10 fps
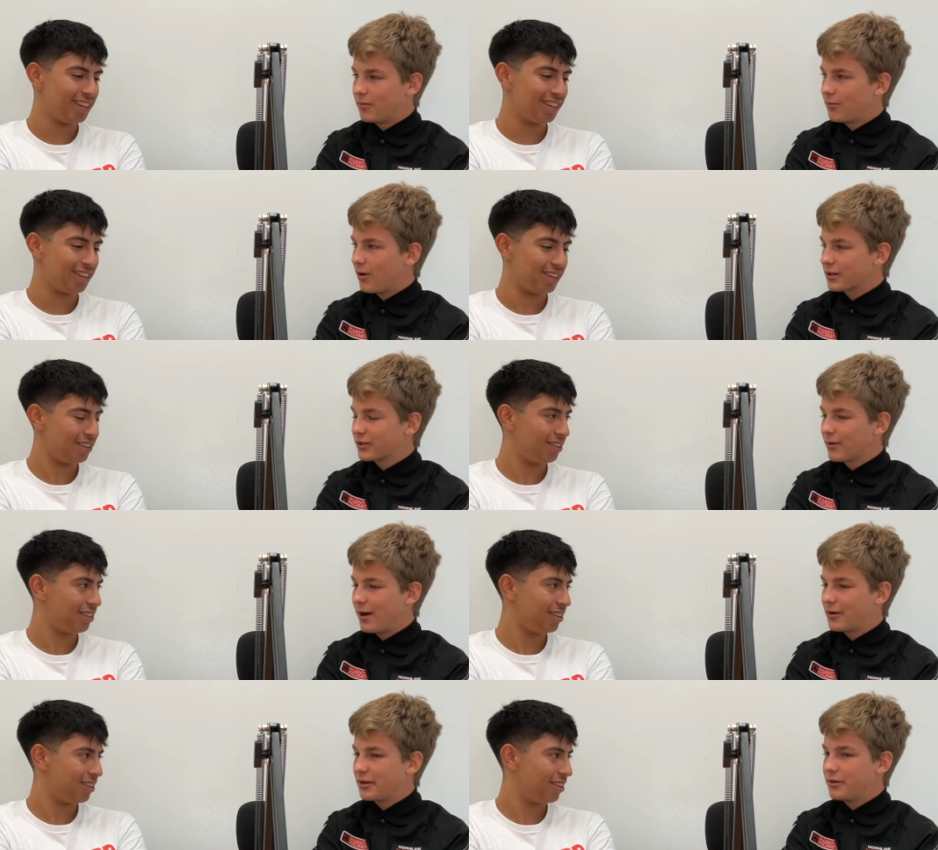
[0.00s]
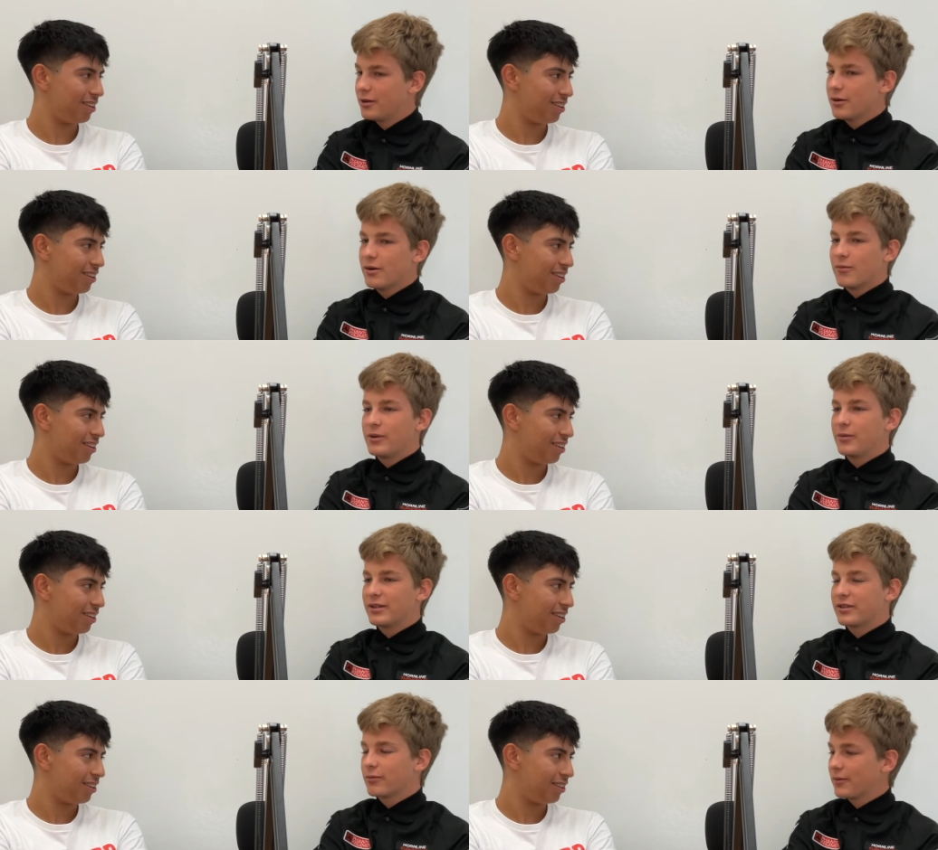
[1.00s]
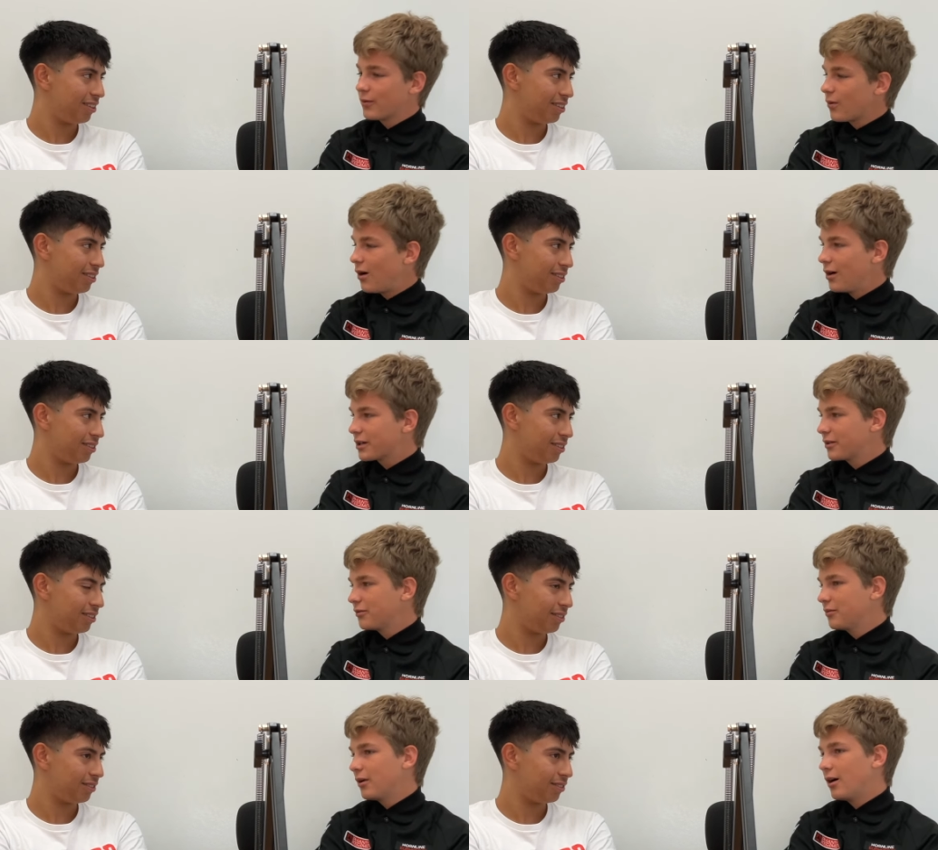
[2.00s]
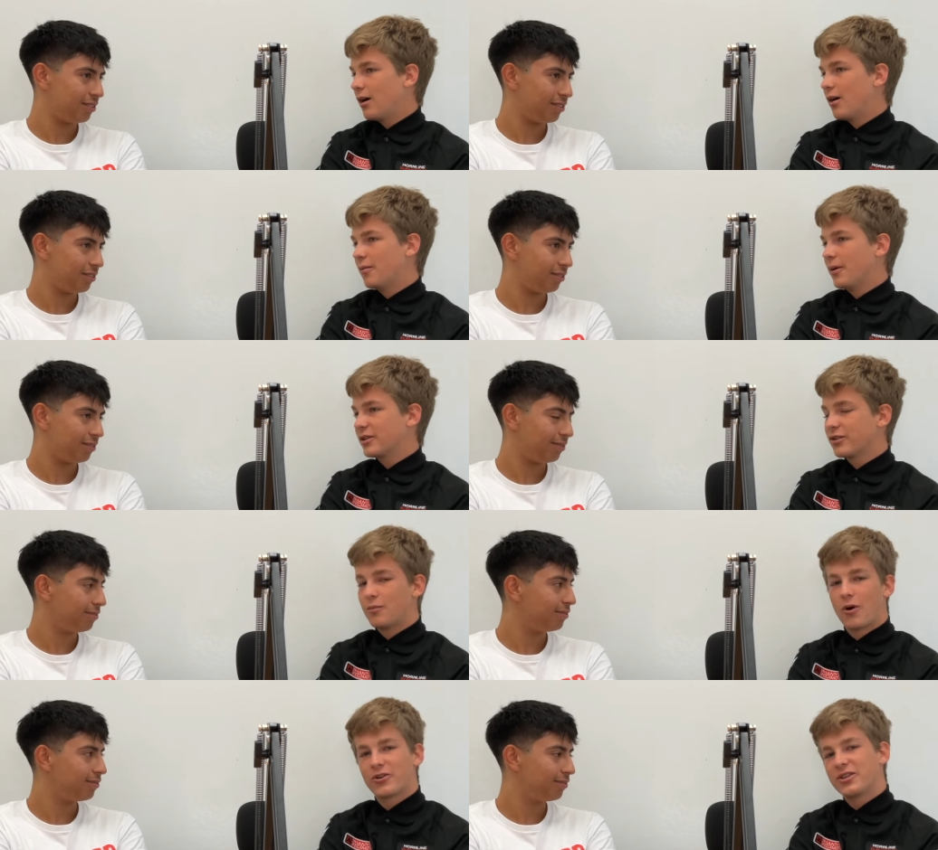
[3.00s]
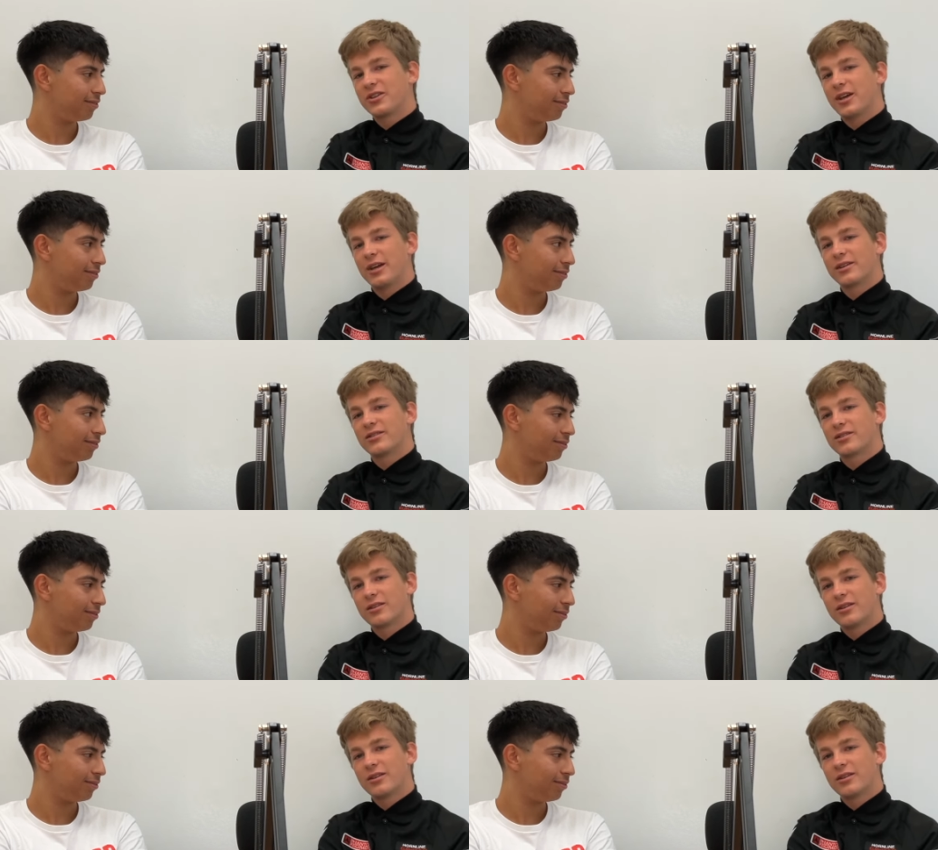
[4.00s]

Speaker 1: walked around, and we went to the River Rock. I saw marching things.